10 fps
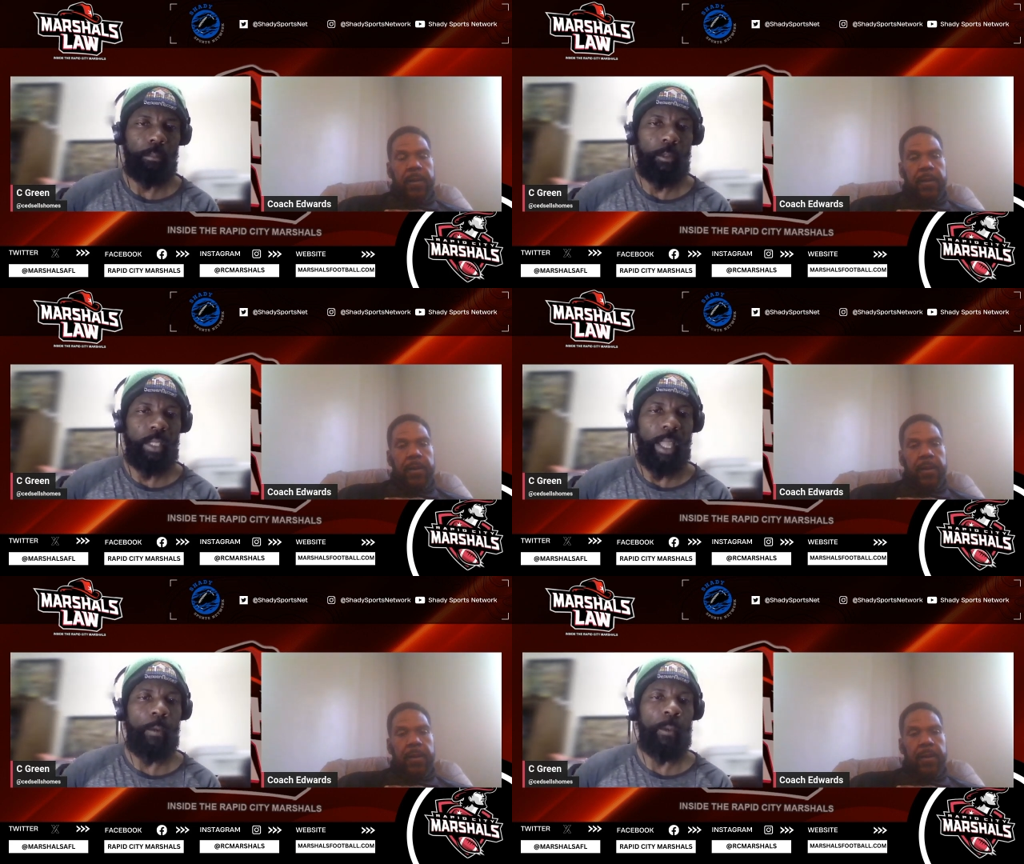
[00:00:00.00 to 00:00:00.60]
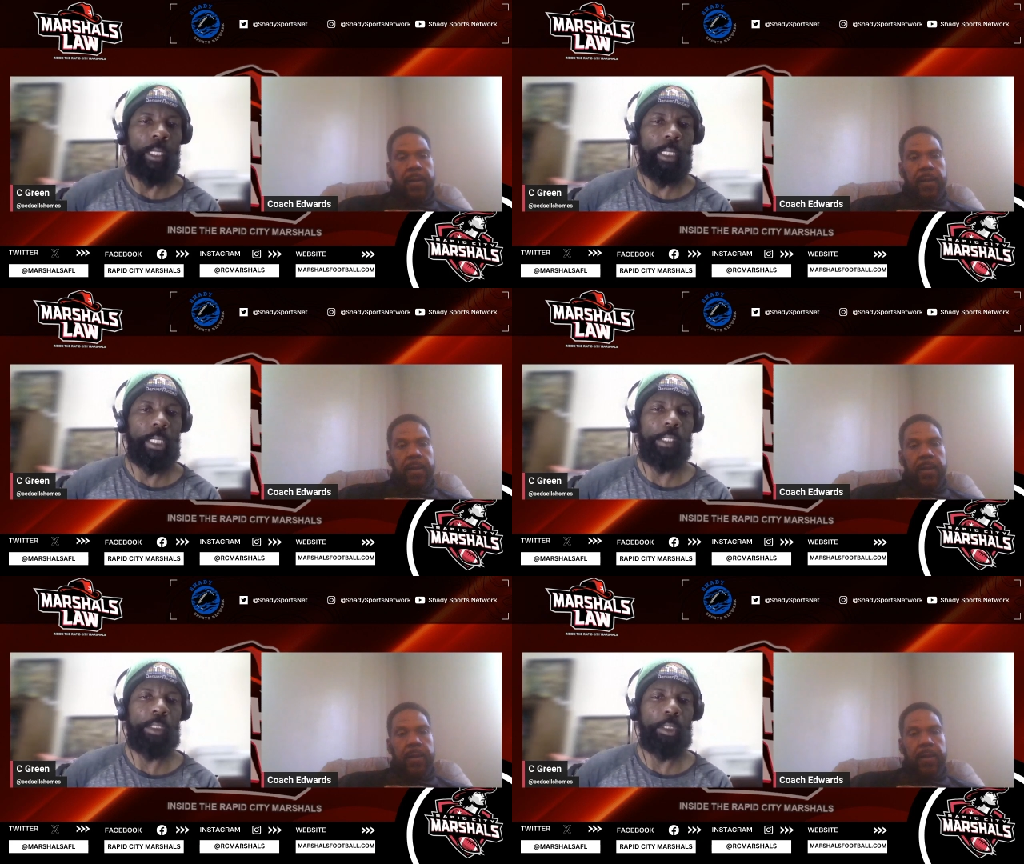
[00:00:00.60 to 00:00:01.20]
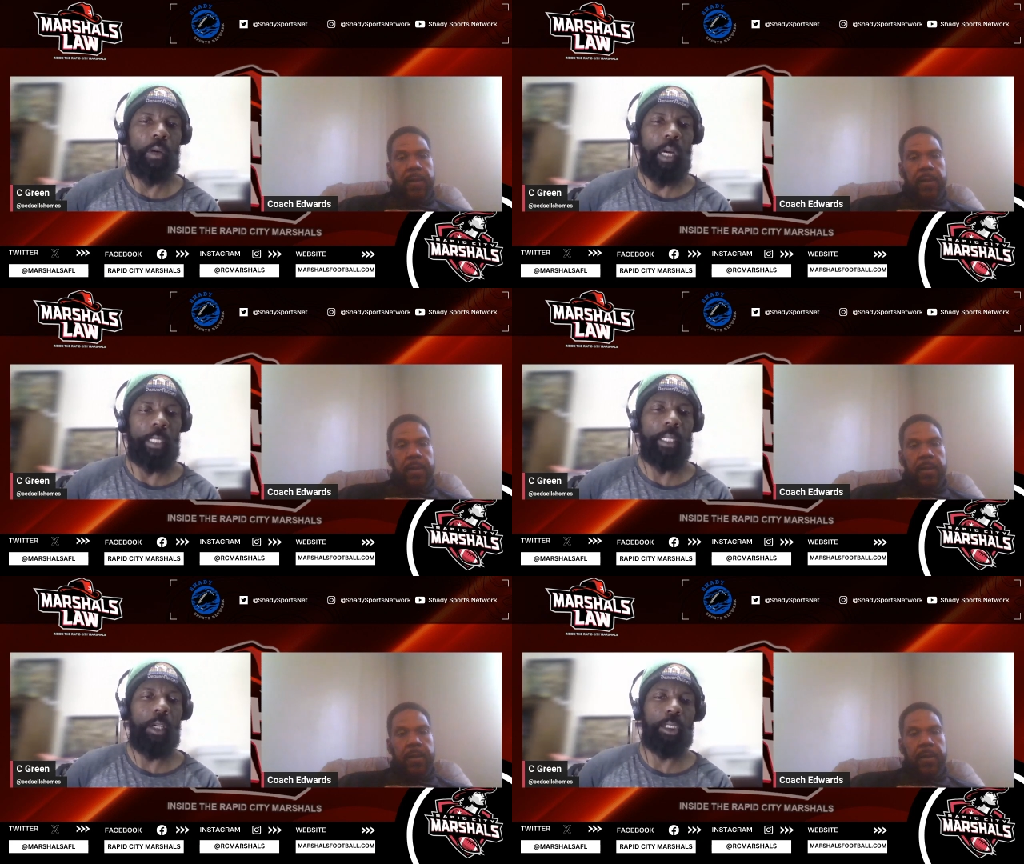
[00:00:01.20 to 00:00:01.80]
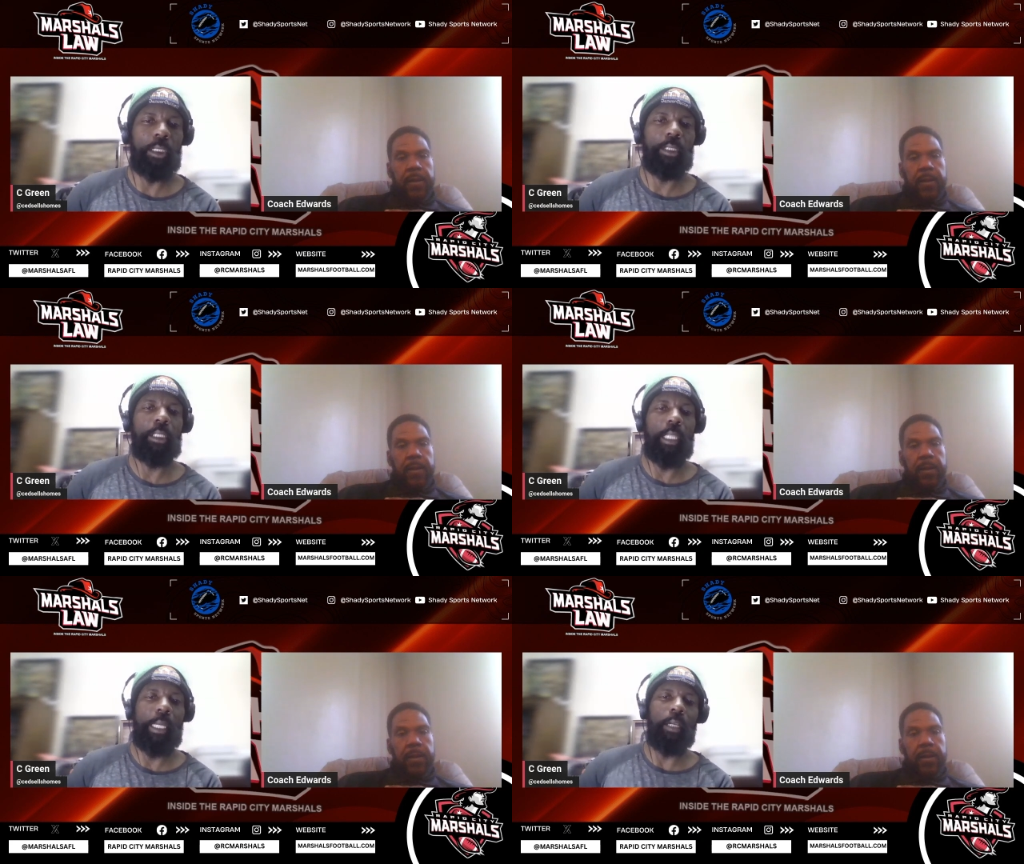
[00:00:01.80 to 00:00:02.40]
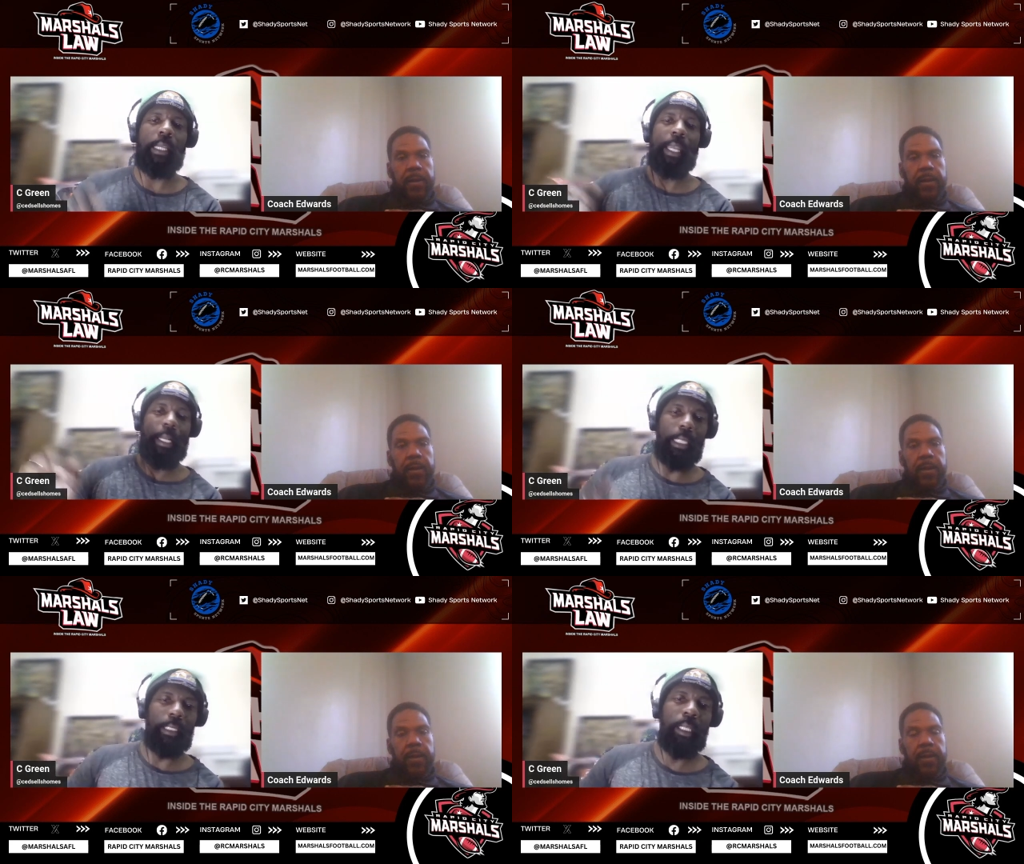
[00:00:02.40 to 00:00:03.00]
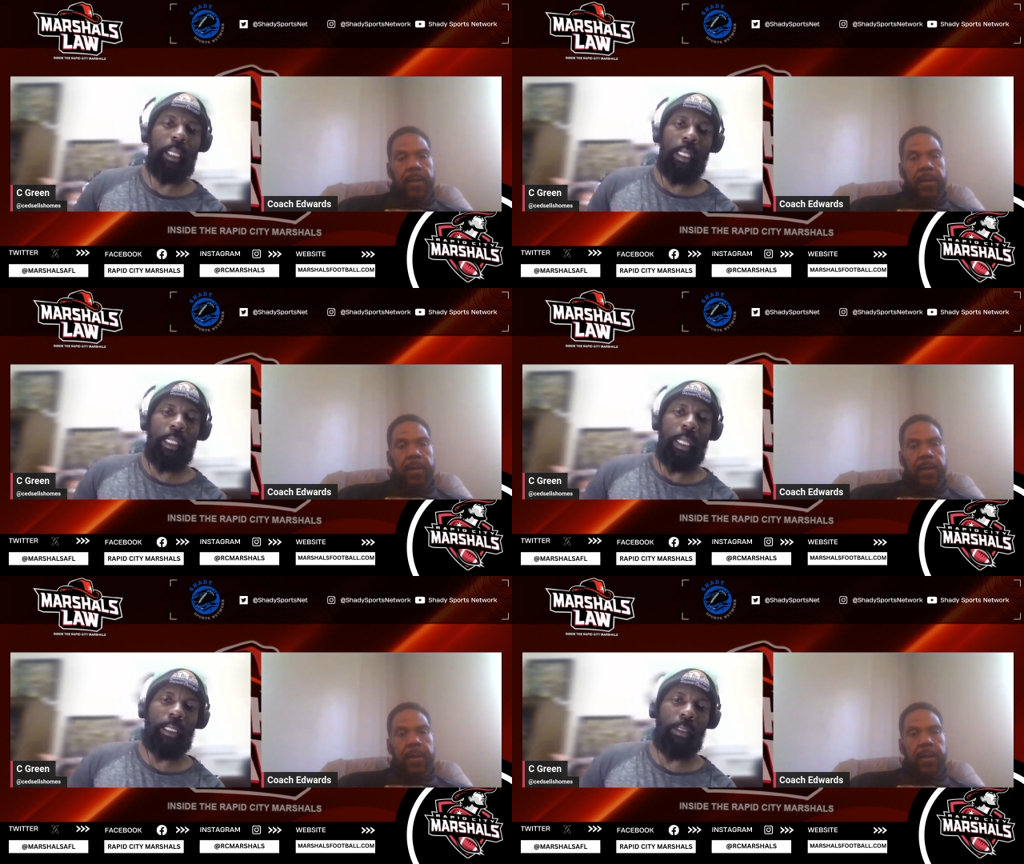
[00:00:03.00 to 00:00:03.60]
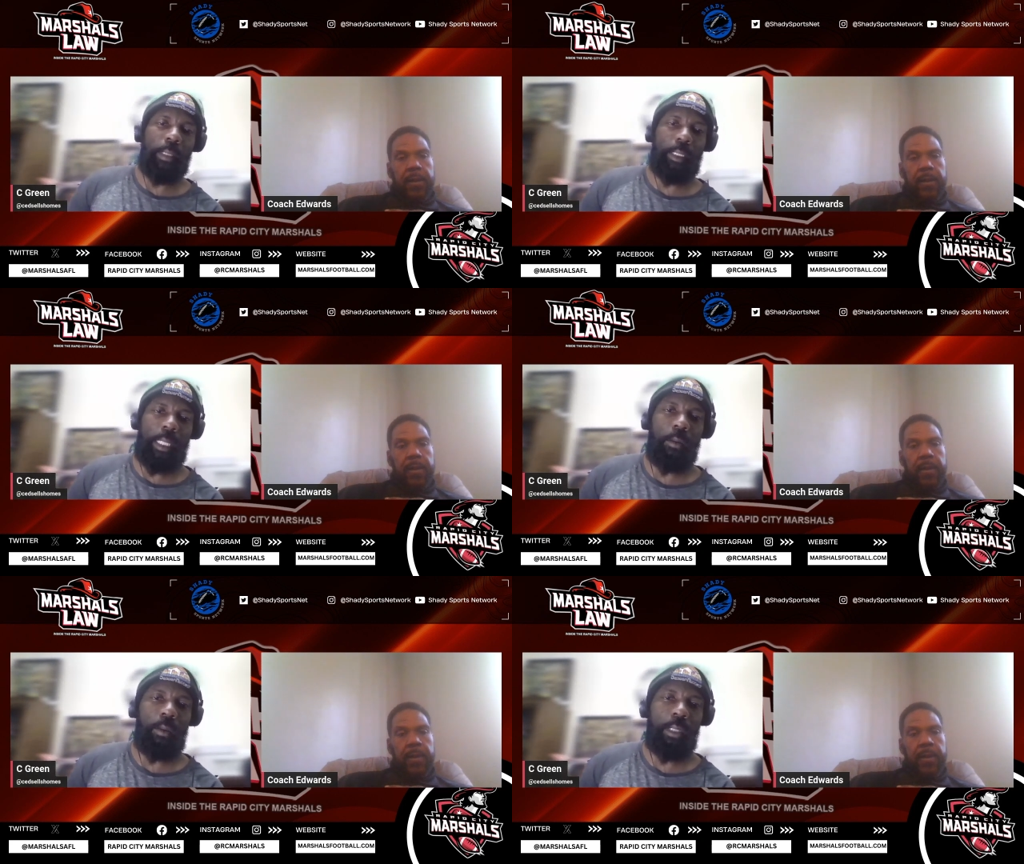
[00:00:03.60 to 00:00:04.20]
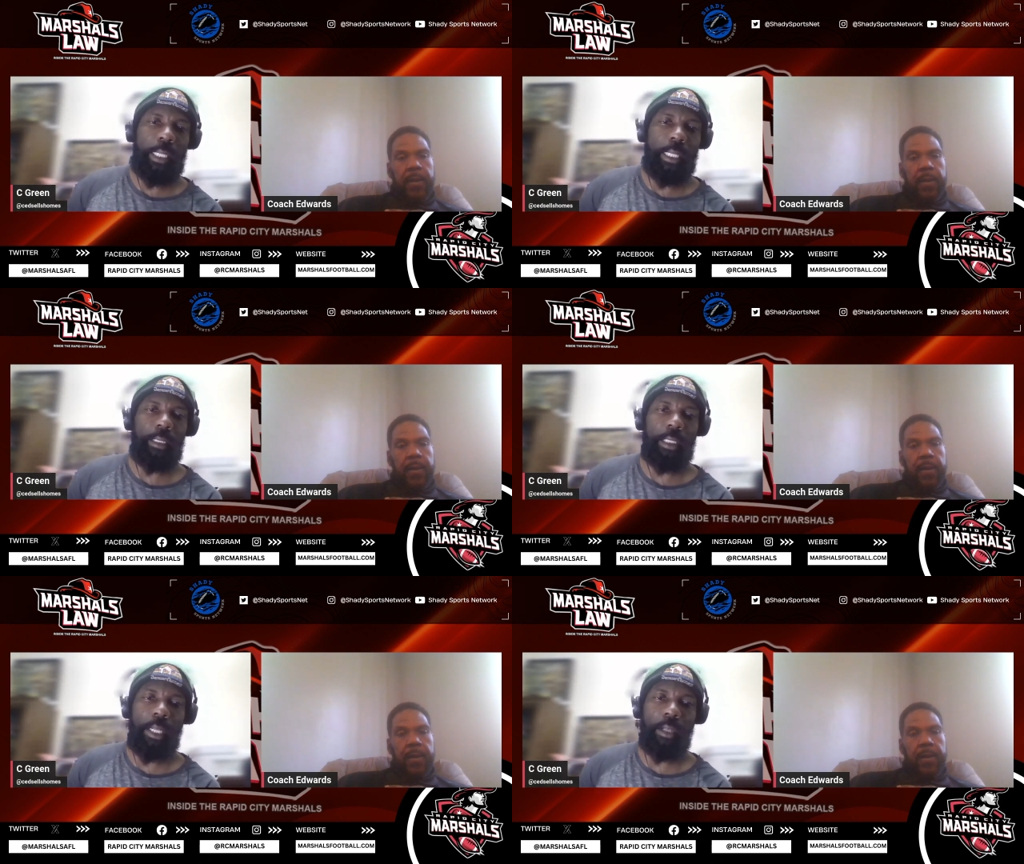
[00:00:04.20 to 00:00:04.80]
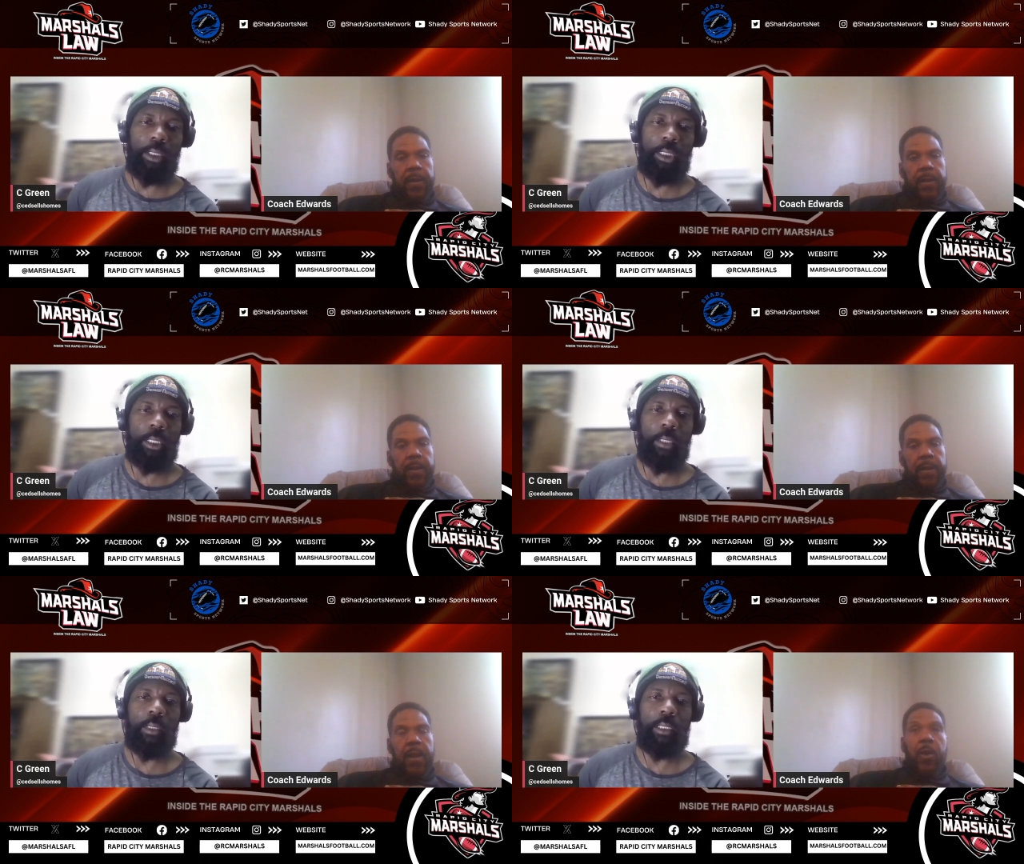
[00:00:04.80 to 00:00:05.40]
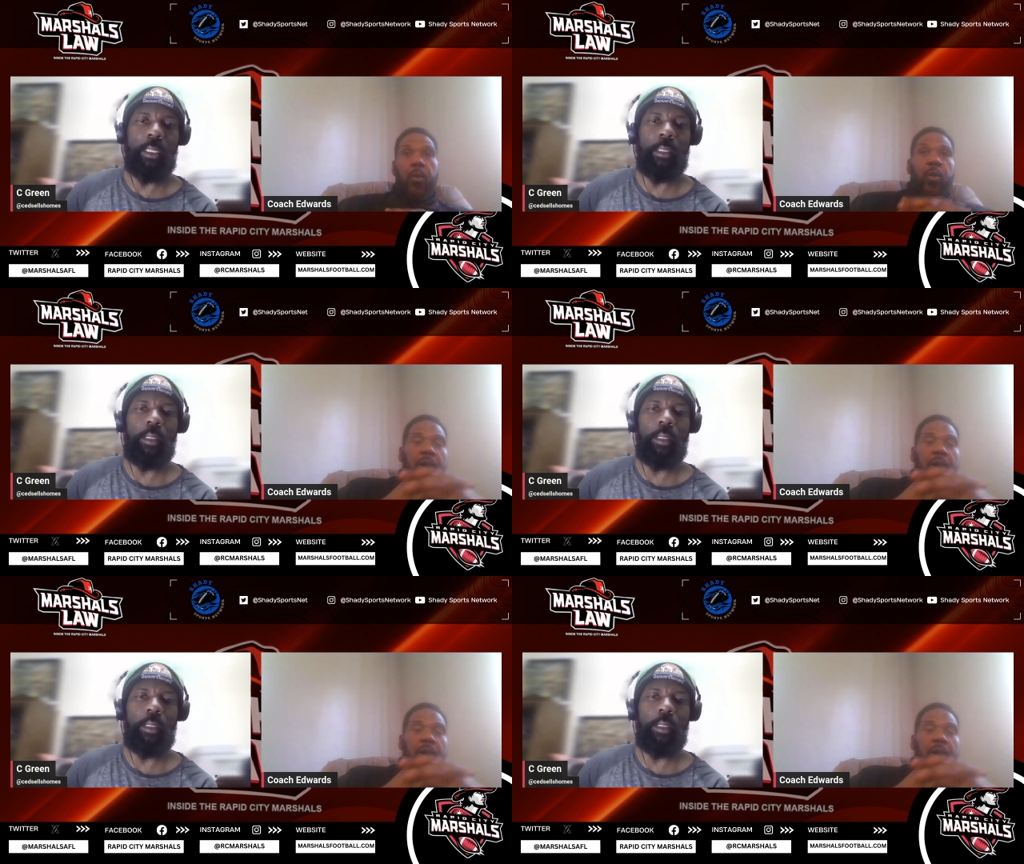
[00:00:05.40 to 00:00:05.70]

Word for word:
Speaker 1: that really turns you on to coaching and you're like okay that's that's the reason i want to get into coaching or was there